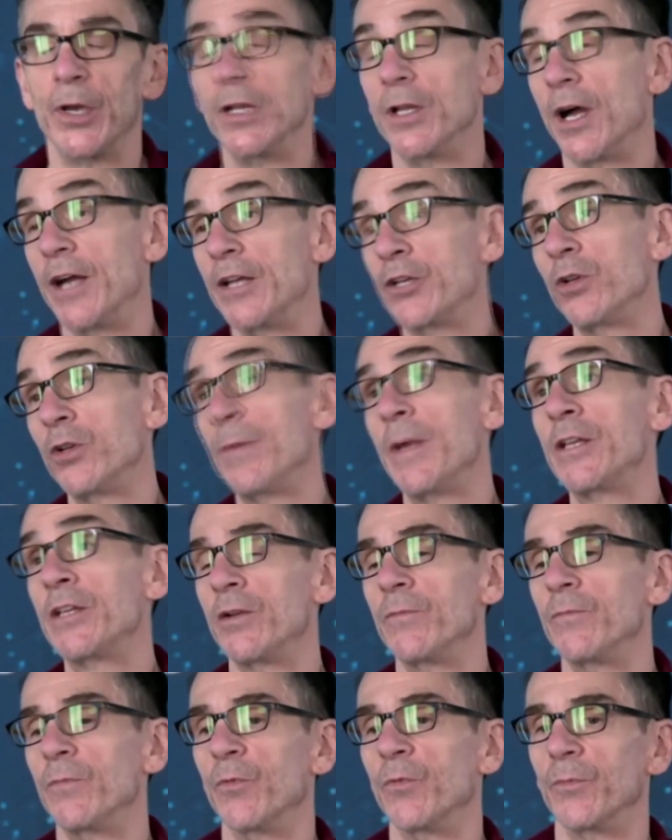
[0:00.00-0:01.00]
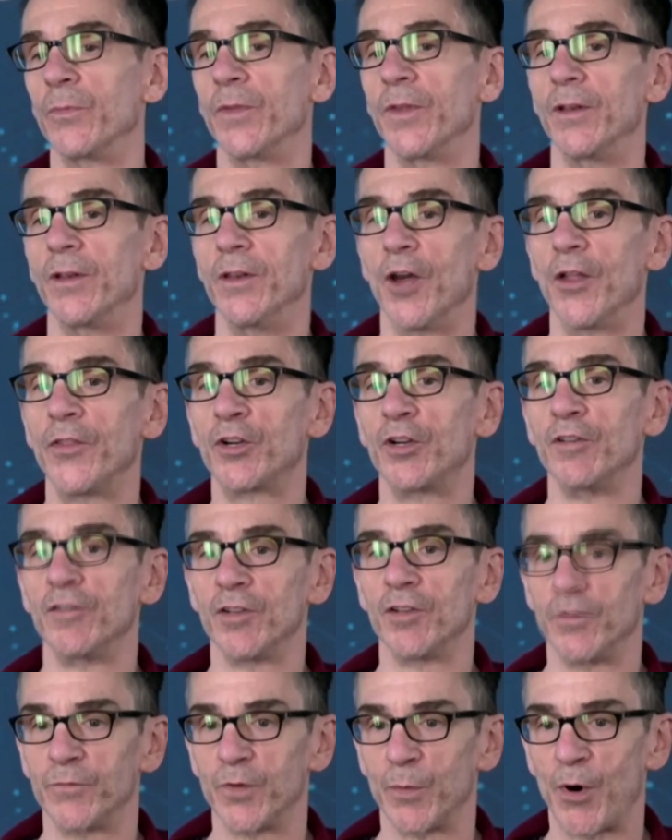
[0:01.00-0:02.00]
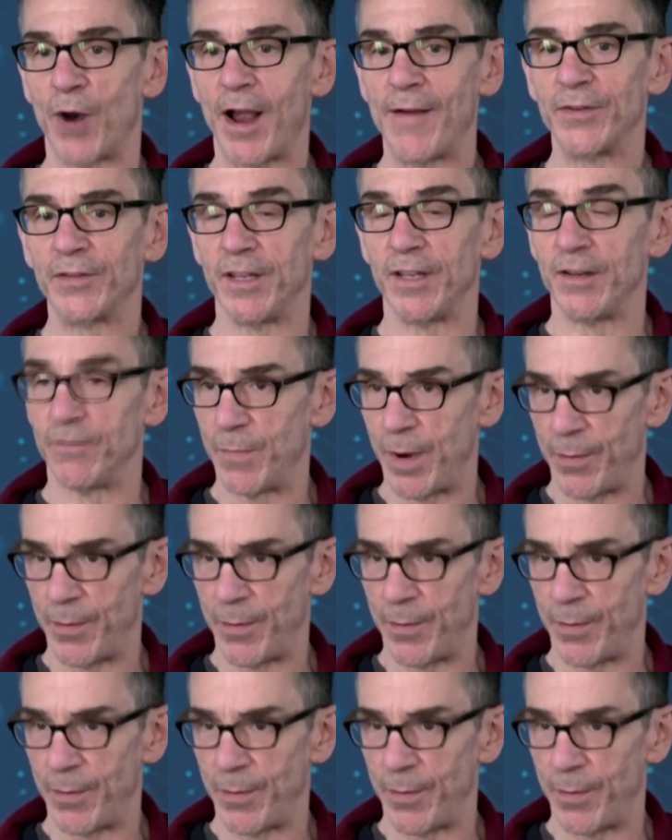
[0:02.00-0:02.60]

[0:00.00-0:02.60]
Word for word: But I should mention the, another concern for privacy.